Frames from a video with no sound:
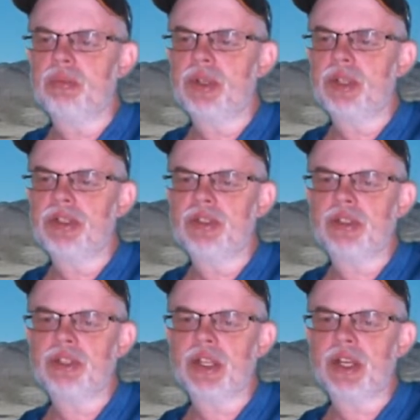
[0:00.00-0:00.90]
but it
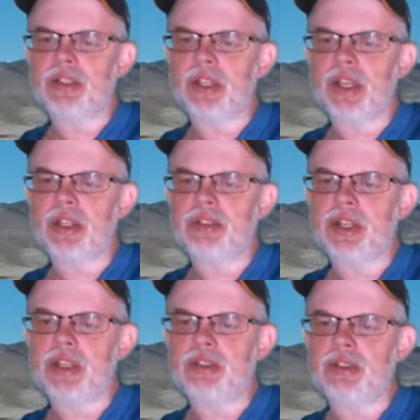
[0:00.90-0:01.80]
just got
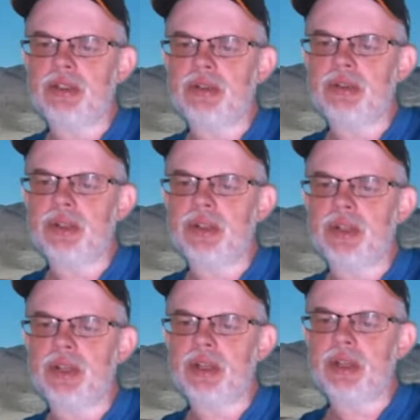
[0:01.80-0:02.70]
changed thanks to
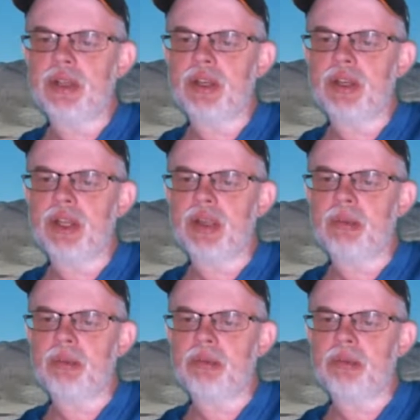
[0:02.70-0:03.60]

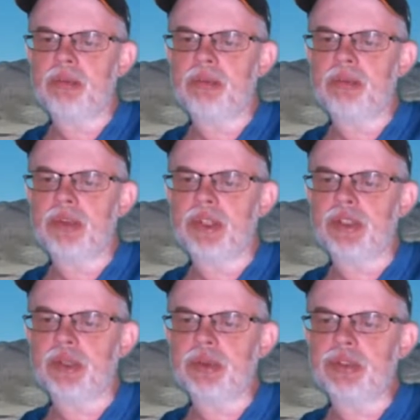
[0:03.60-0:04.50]
a
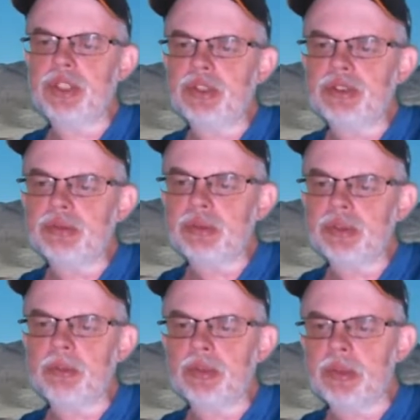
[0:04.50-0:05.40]
prejudice.
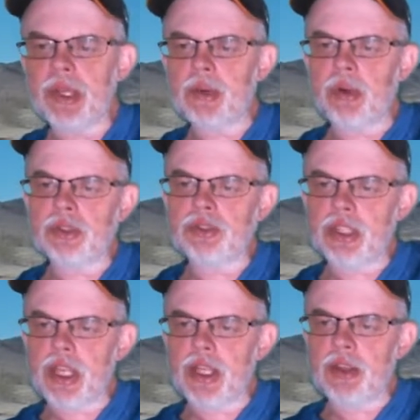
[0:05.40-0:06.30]
What's up with the big words
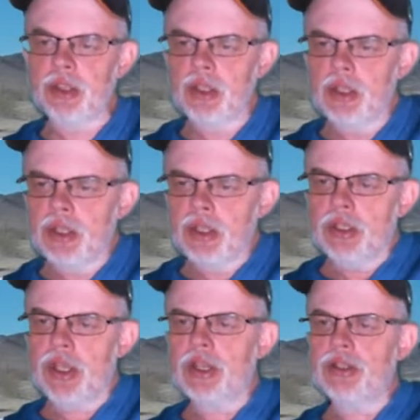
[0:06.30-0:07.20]
today?
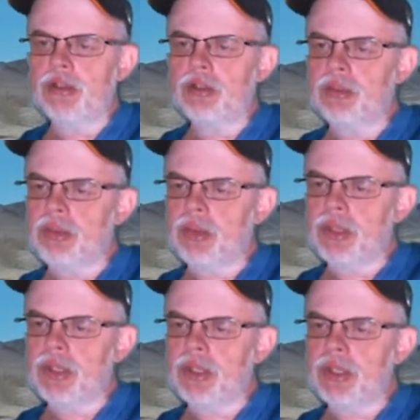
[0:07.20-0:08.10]
9-year-old
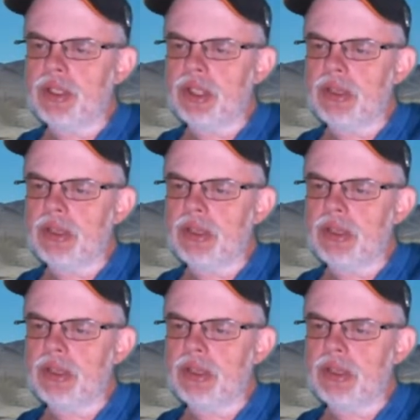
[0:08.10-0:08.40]
boy.